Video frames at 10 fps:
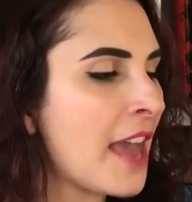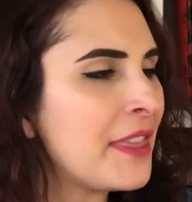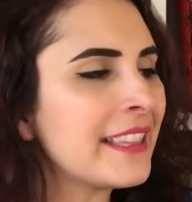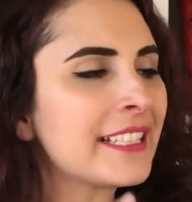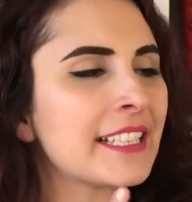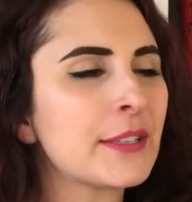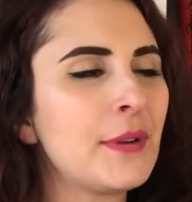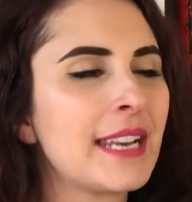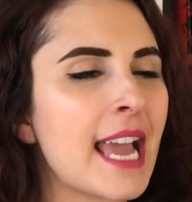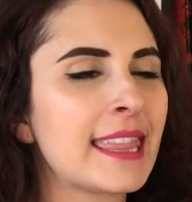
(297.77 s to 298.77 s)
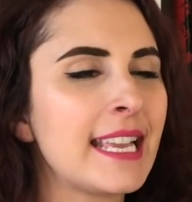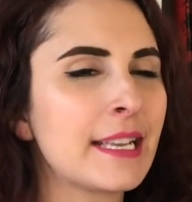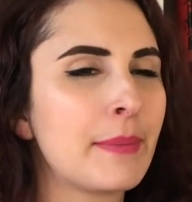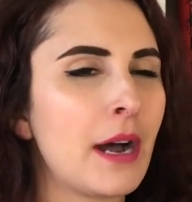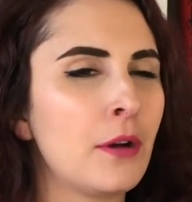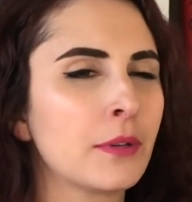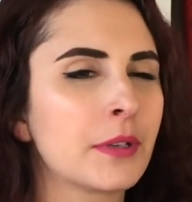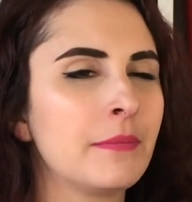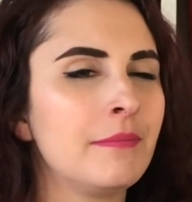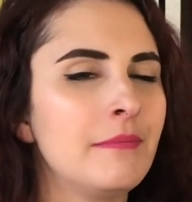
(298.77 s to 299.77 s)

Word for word: I think this is the one I think about